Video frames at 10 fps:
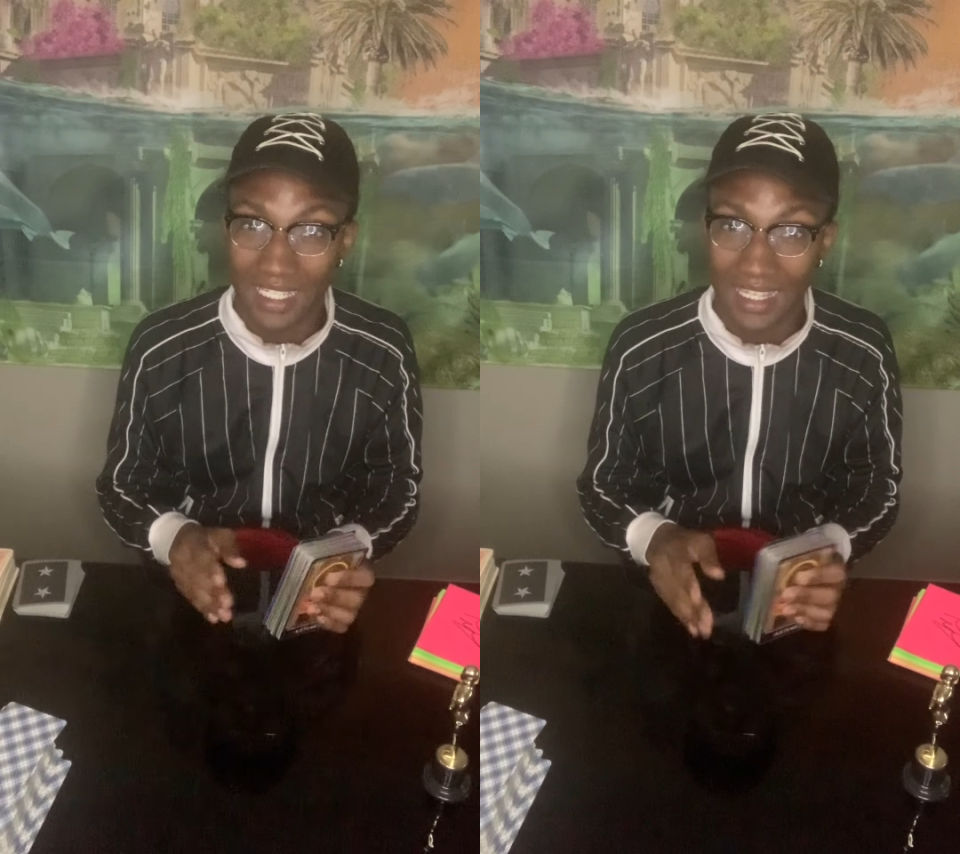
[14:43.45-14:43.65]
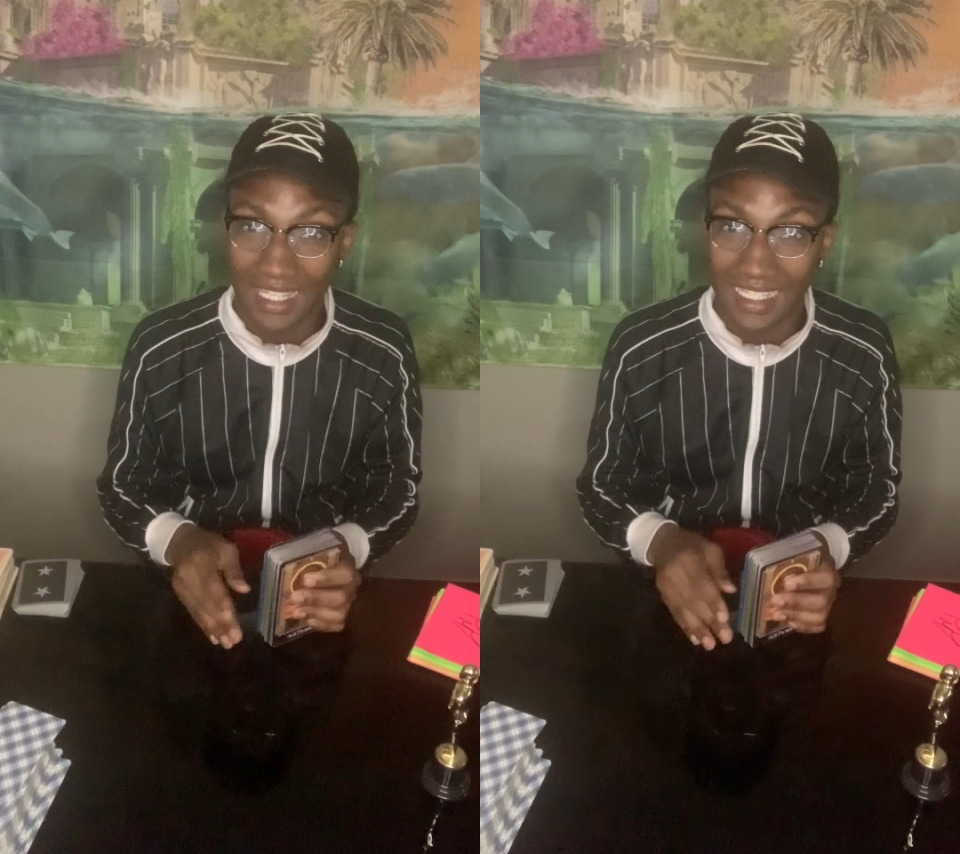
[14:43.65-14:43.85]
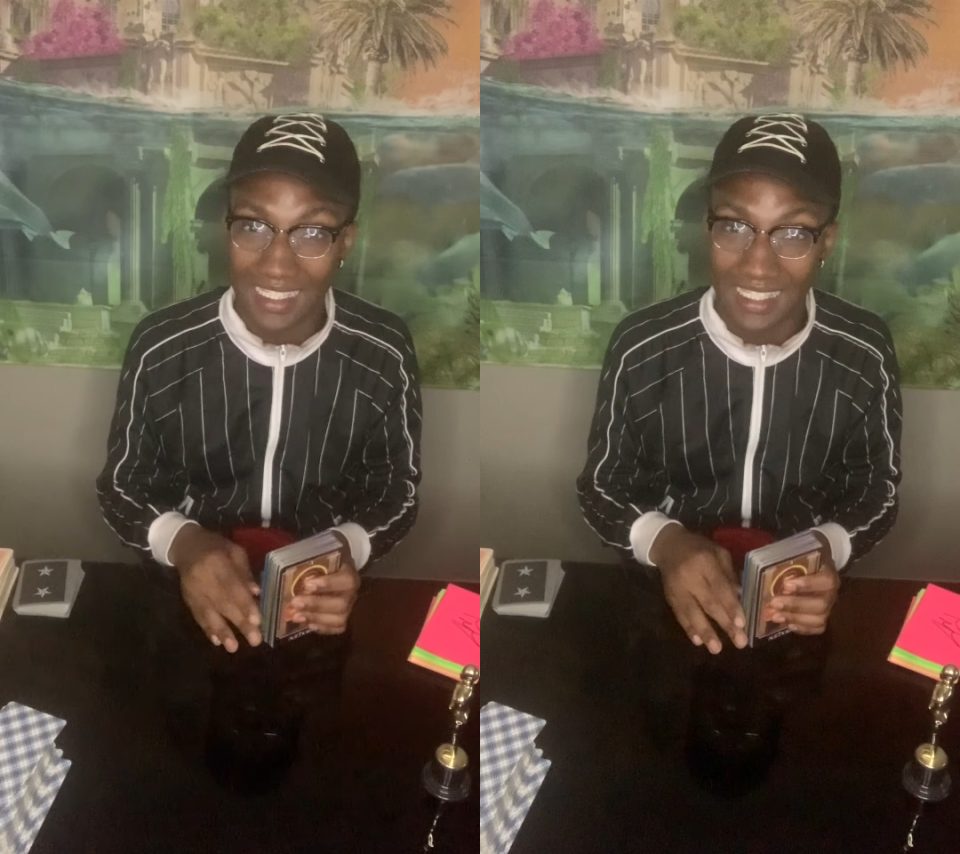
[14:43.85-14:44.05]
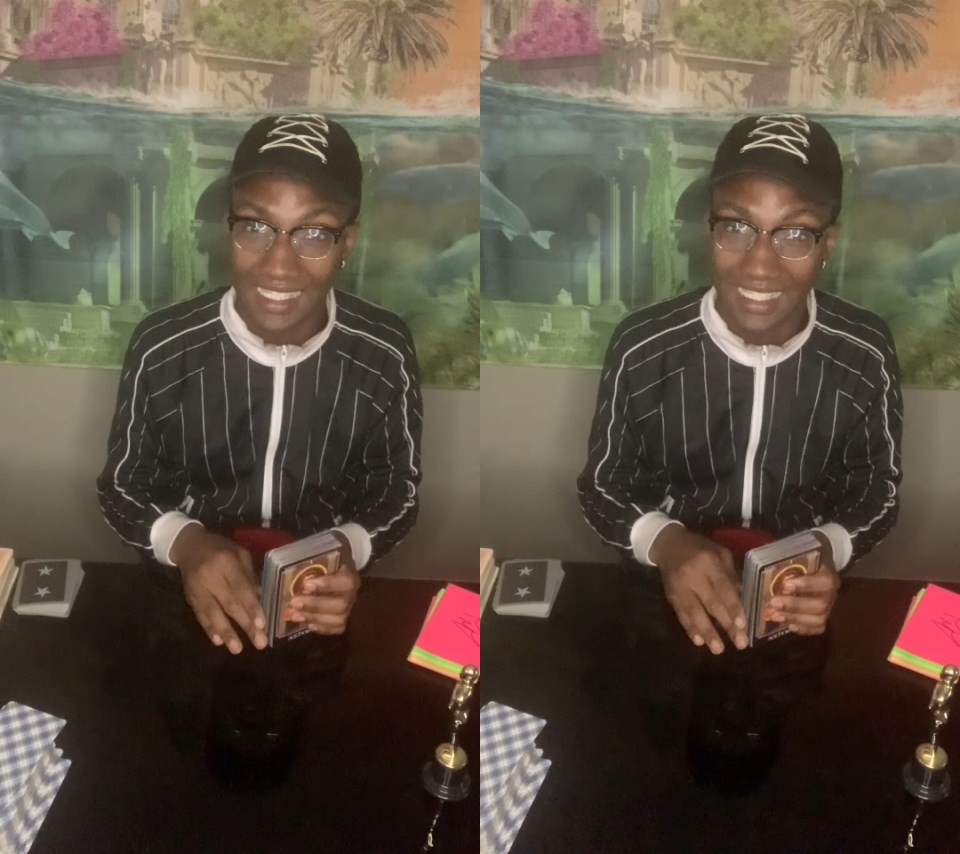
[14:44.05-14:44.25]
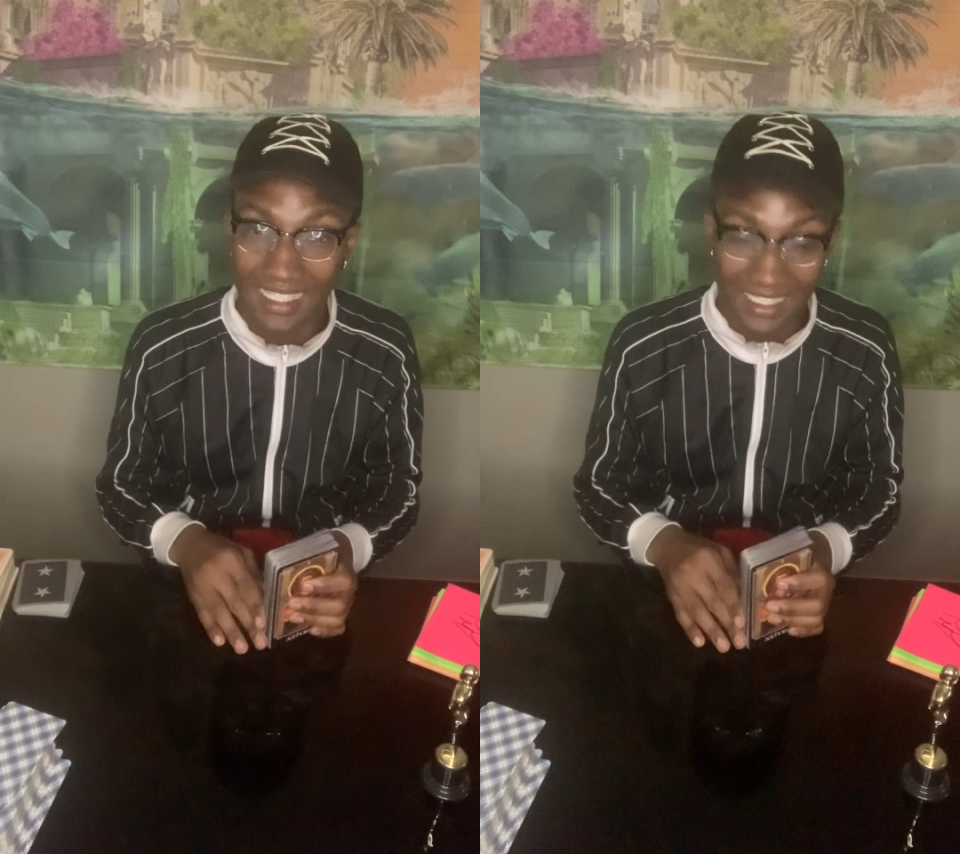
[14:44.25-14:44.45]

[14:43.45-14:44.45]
this